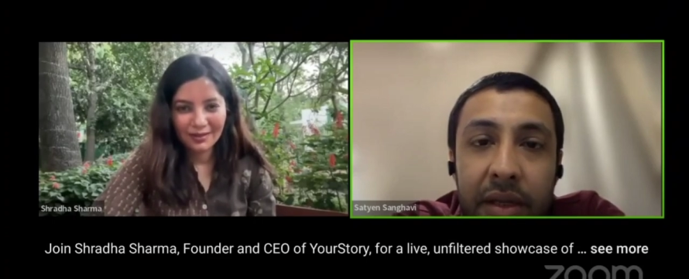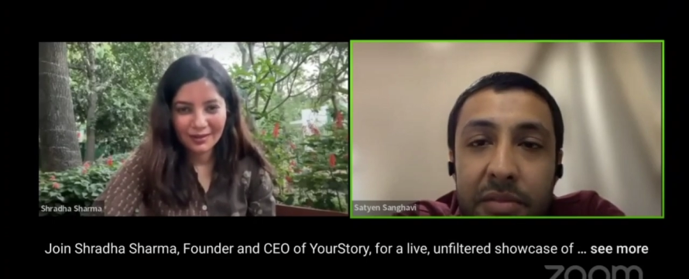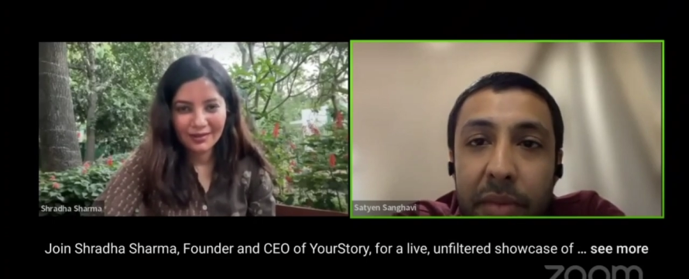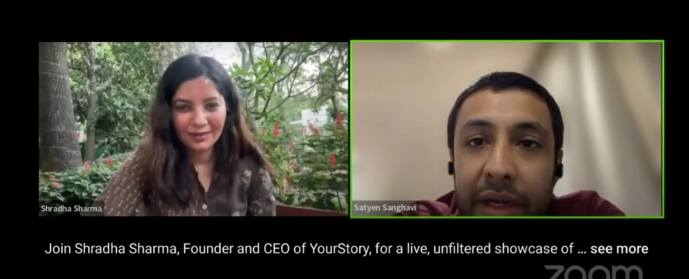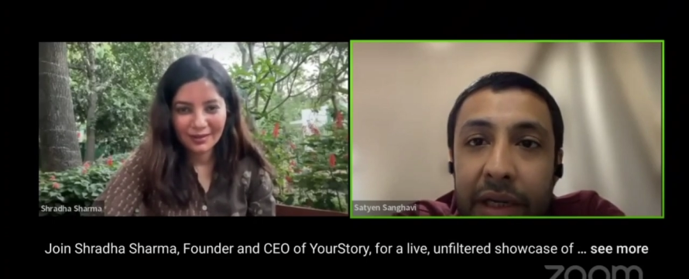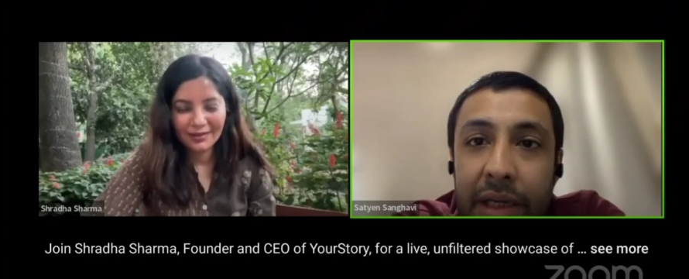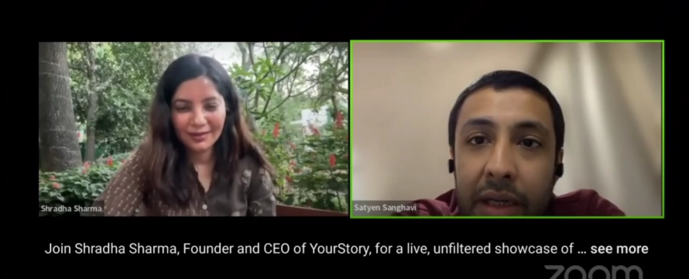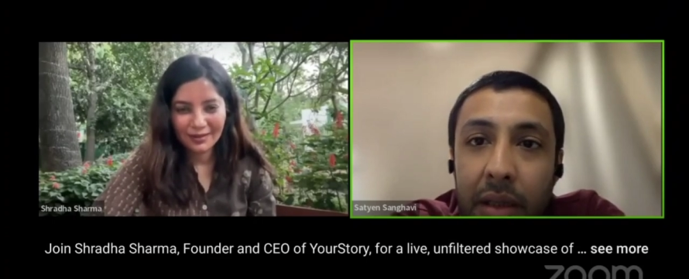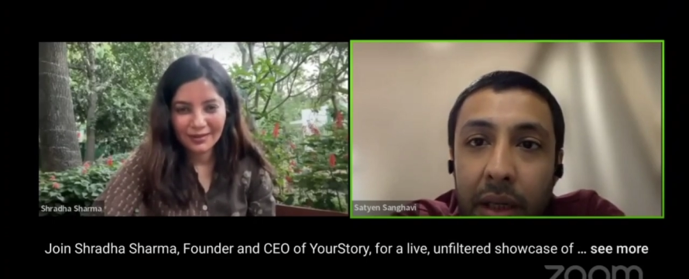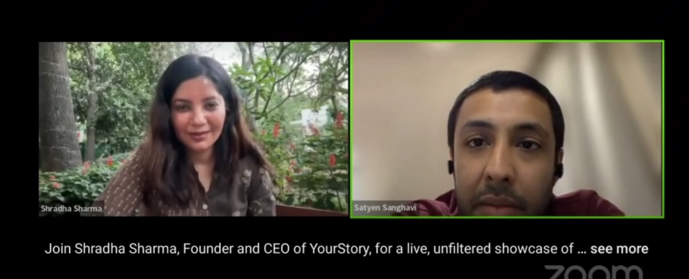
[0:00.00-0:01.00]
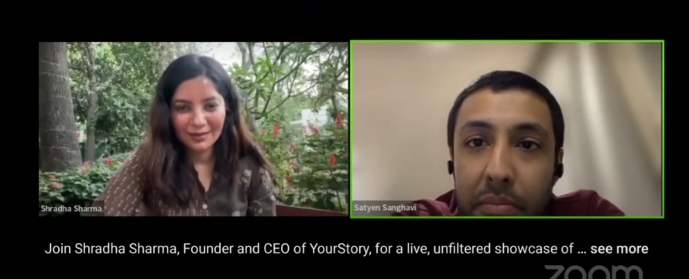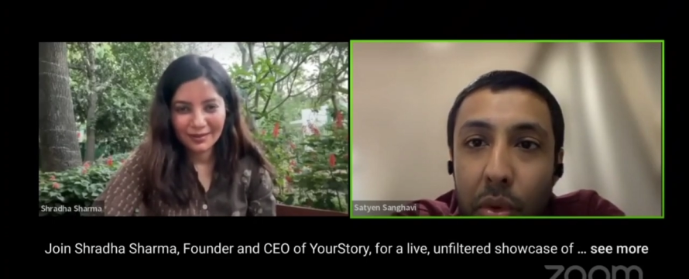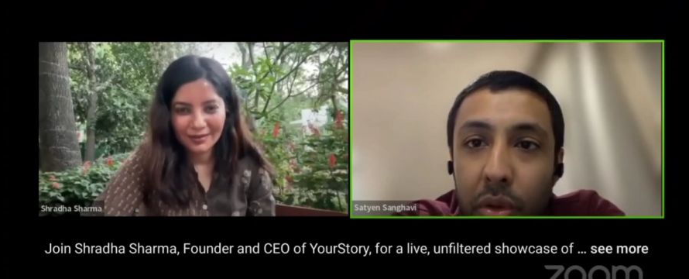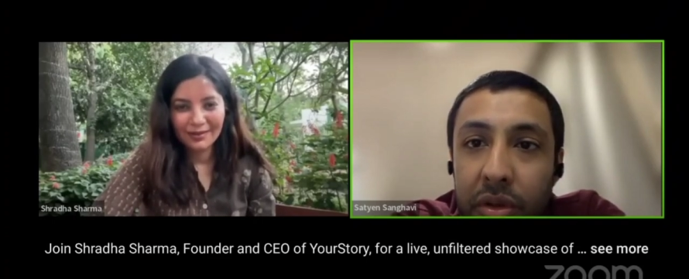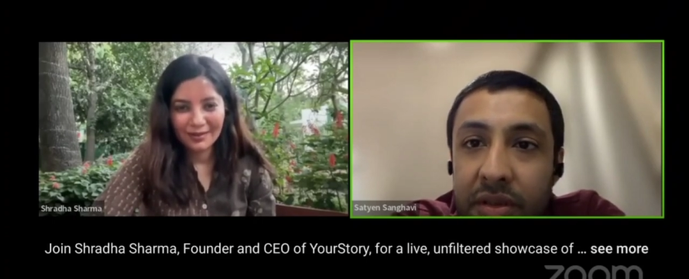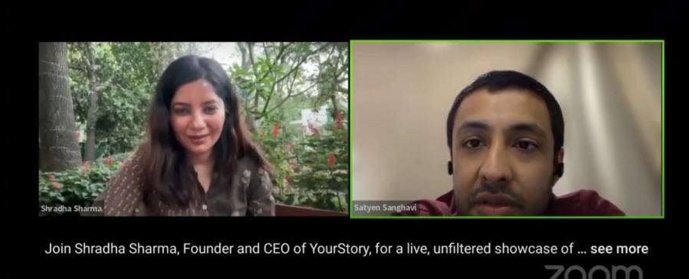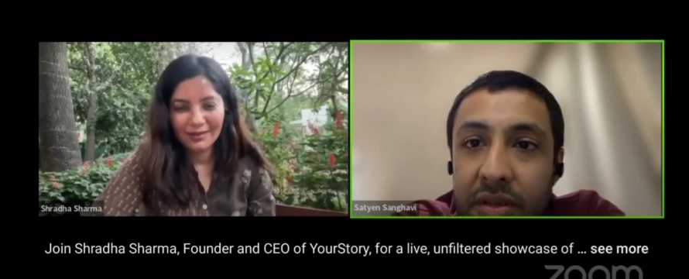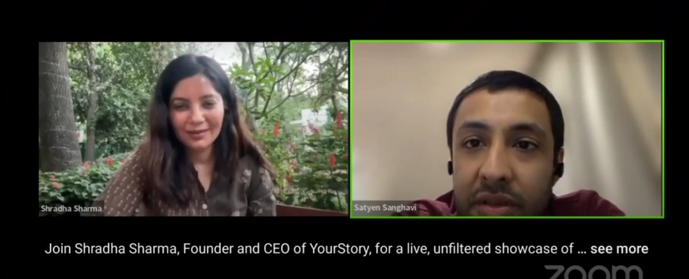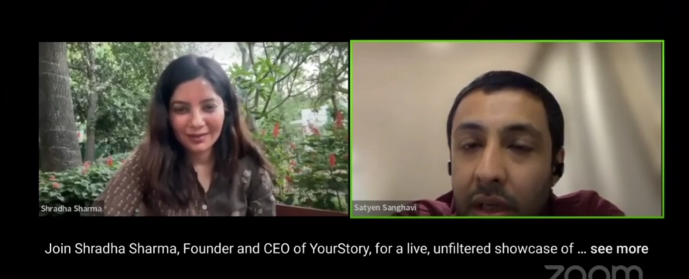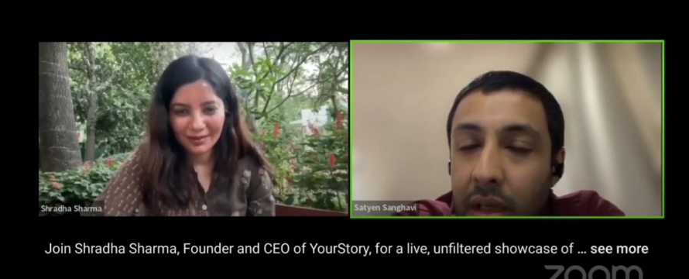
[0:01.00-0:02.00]
Speaker 1: get these metal implants
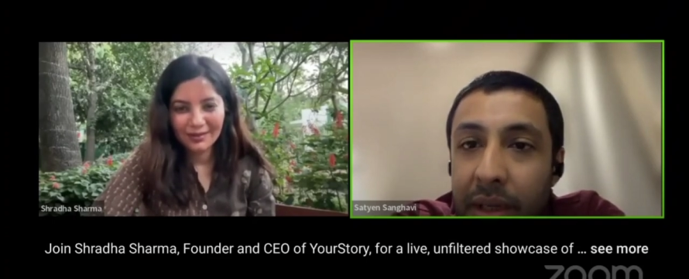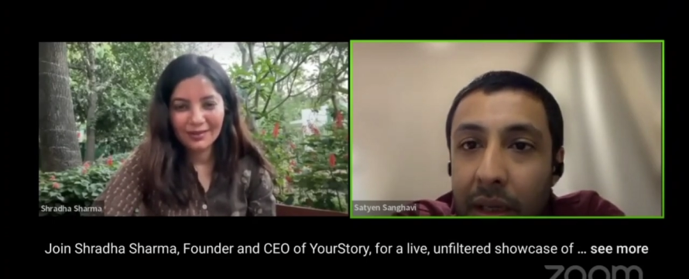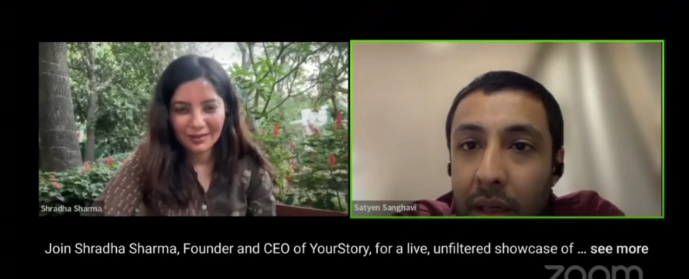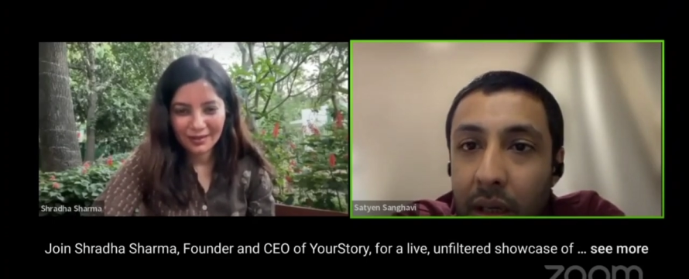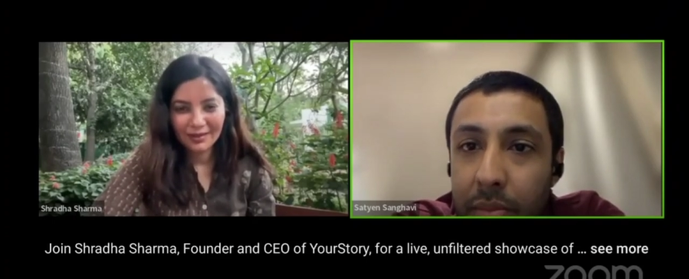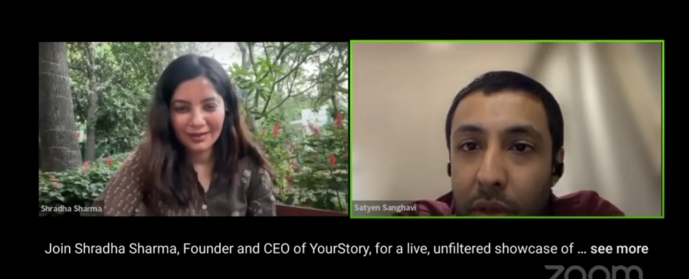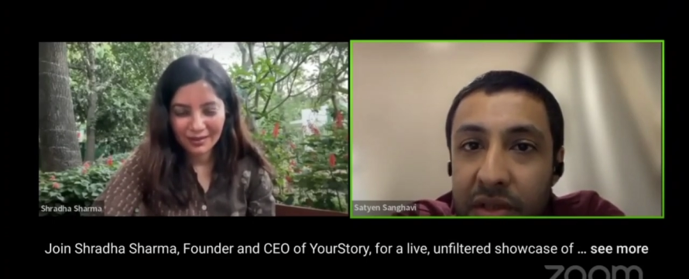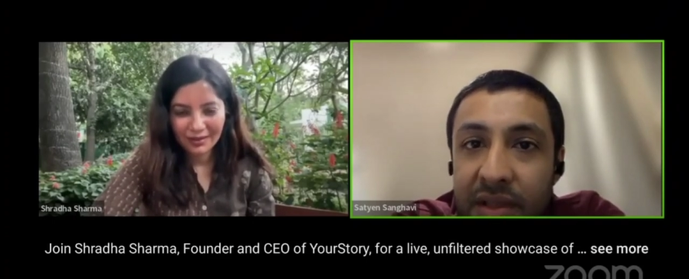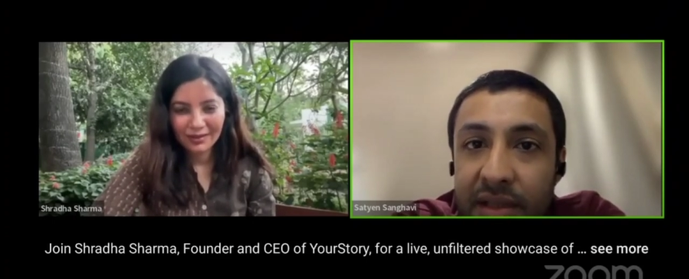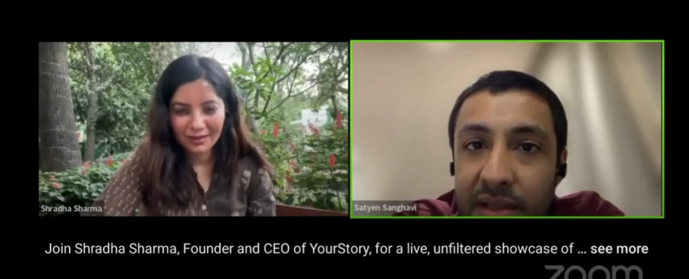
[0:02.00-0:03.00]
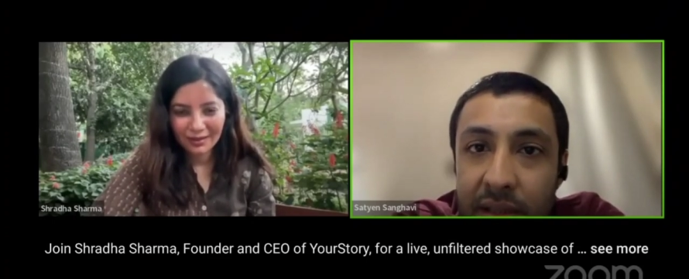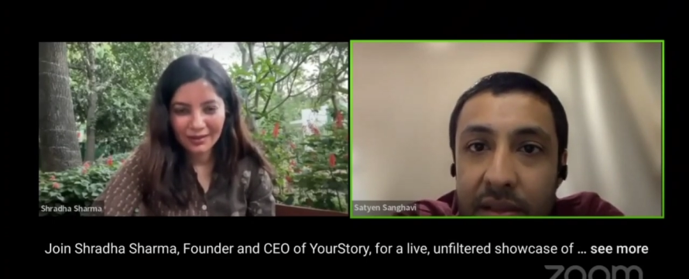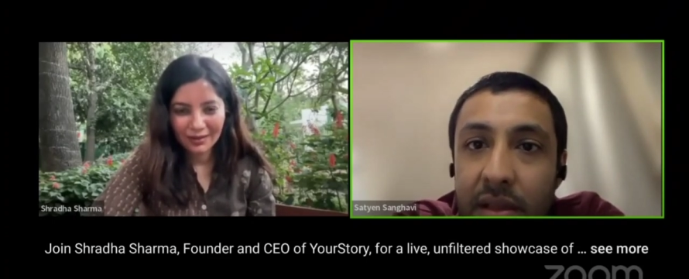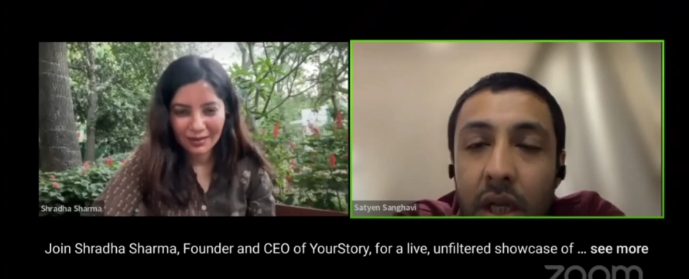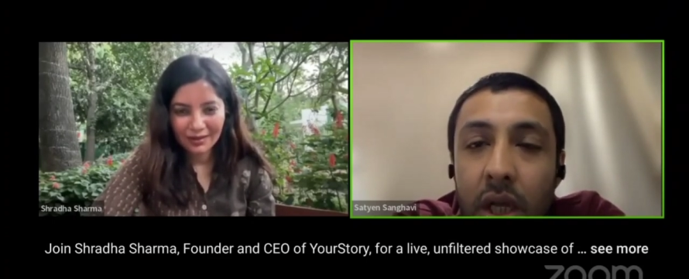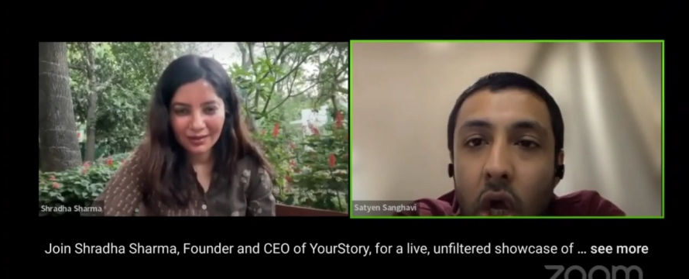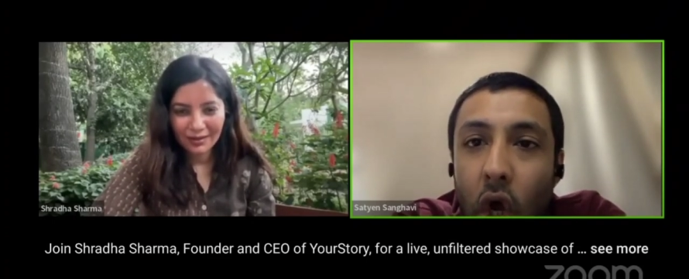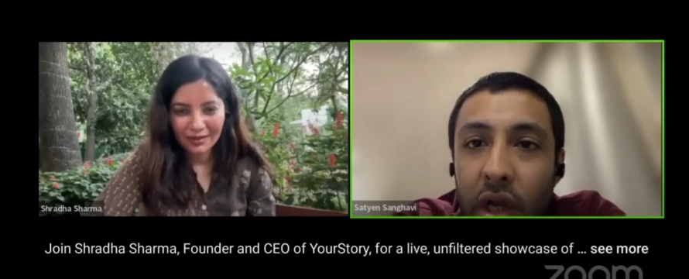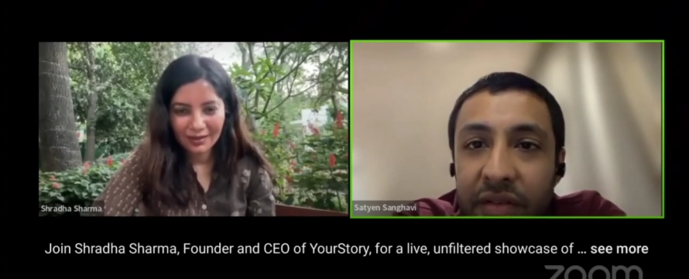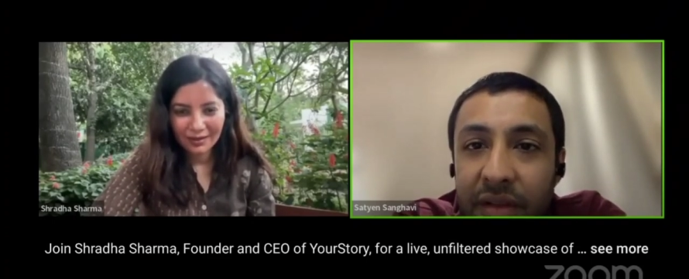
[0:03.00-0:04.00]
uh, metal processes
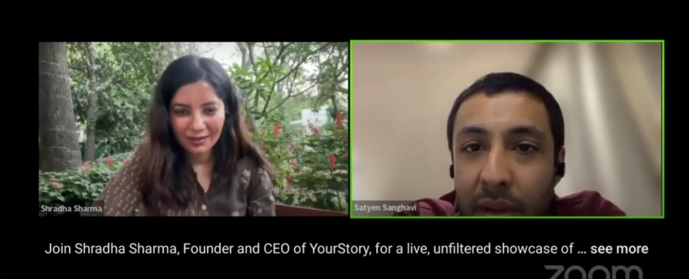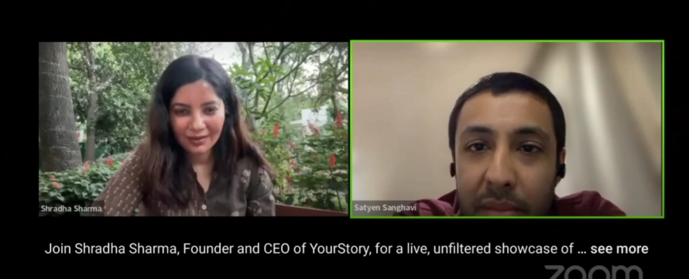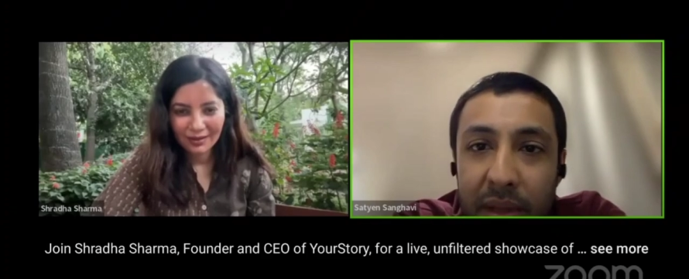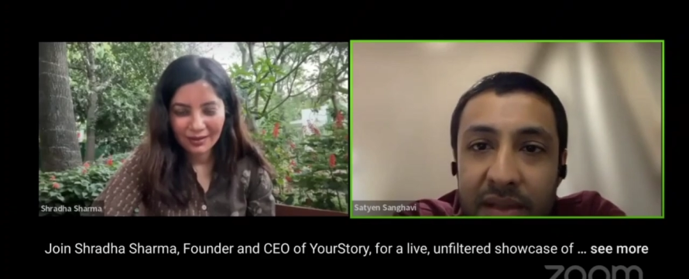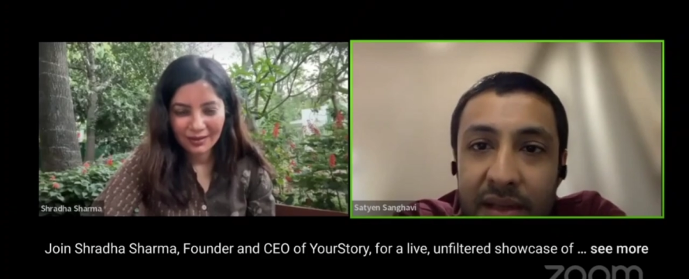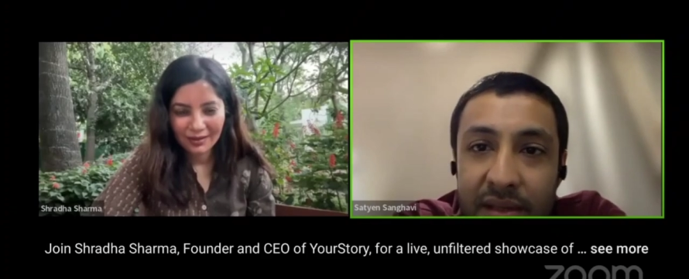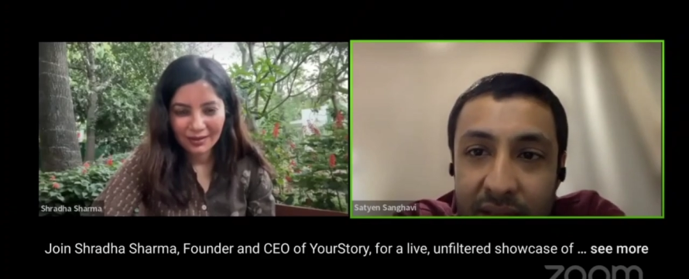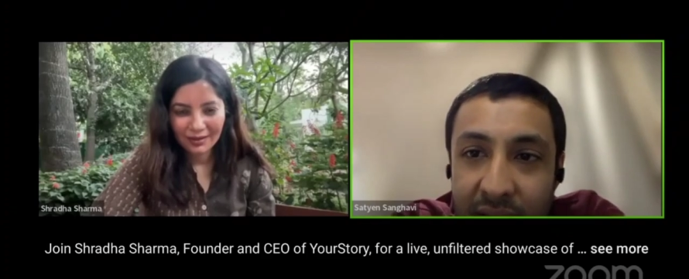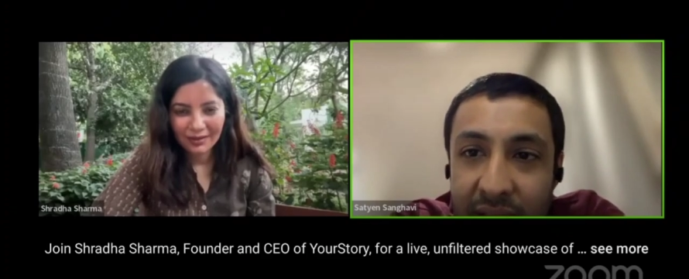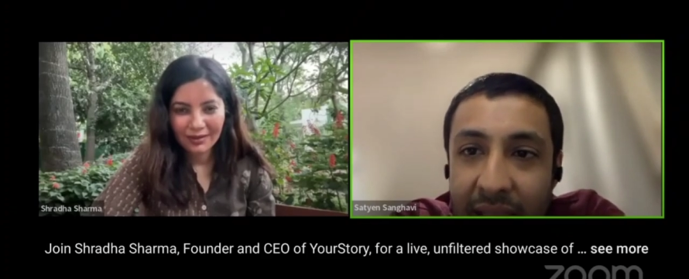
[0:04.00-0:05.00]
all of them are mncs